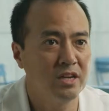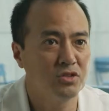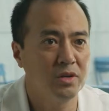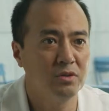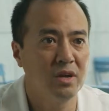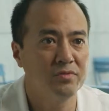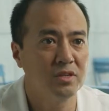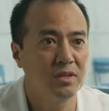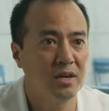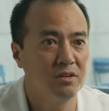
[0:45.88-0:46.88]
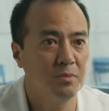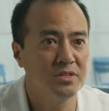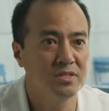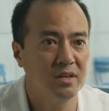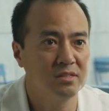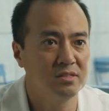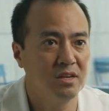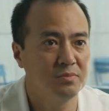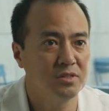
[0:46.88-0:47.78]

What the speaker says: so I don't have to gown up a second time